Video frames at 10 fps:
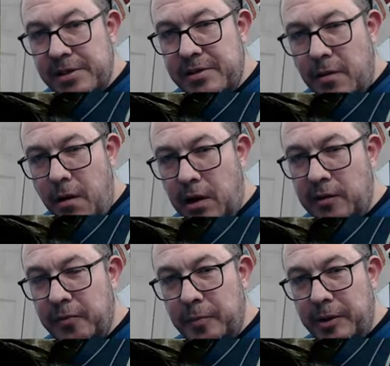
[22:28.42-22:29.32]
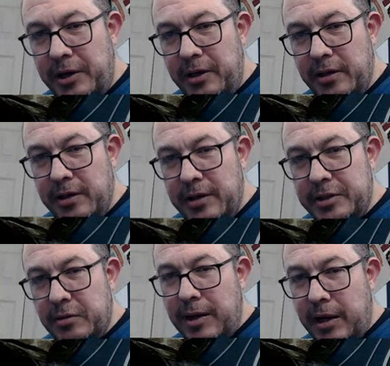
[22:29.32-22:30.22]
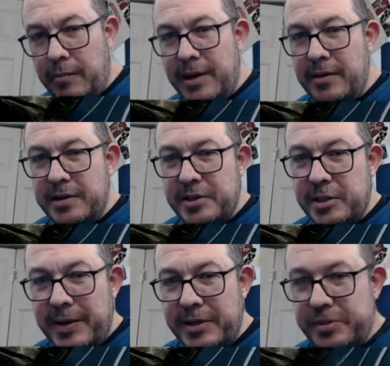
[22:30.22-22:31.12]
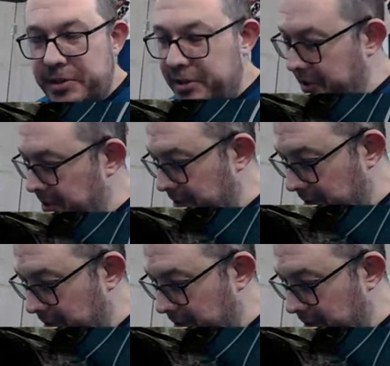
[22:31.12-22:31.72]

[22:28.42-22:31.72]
it's hard for me to recommend this, especially since,